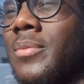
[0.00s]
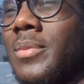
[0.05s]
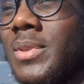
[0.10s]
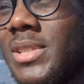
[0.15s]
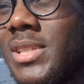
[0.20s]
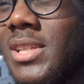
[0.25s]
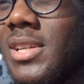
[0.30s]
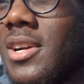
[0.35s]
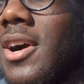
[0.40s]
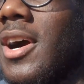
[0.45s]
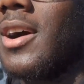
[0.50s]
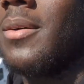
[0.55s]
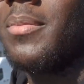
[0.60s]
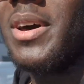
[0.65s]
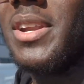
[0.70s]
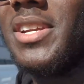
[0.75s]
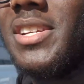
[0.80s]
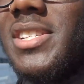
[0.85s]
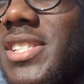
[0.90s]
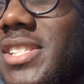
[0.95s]
We've seen Car
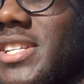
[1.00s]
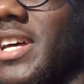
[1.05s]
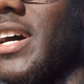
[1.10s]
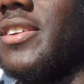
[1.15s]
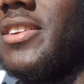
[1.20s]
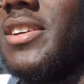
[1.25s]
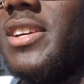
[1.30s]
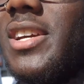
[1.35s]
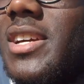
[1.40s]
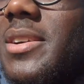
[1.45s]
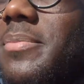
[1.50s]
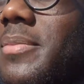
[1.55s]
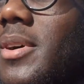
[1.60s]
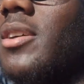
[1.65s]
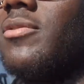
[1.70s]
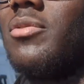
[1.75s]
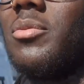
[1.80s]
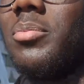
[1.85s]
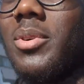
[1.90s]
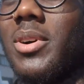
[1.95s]
Bunny, she's down here, and my
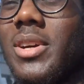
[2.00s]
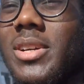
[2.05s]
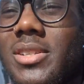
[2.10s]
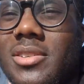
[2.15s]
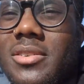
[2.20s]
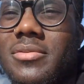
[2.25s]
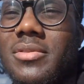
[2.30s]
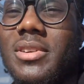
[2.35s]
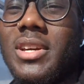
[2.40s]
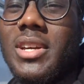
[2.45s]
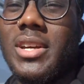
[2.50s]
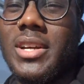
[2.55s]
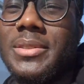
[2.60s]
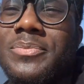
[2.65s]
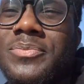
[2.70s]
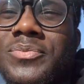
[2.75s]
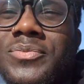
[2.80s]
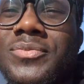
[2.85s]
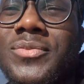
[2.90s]
other boy's over here.